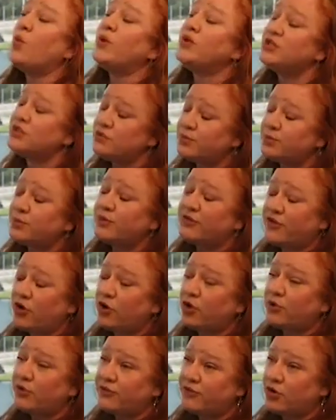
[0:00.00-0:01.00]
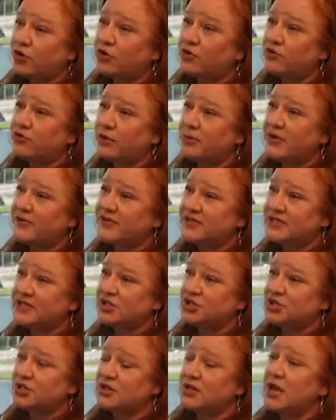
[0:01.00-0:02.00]
We do prefer a referral from a
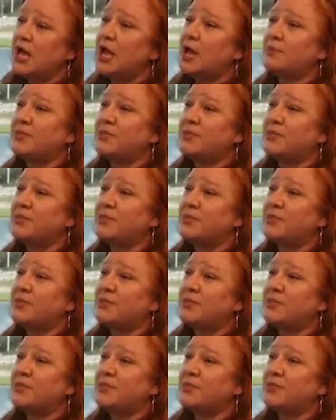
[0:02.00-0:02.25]
physician,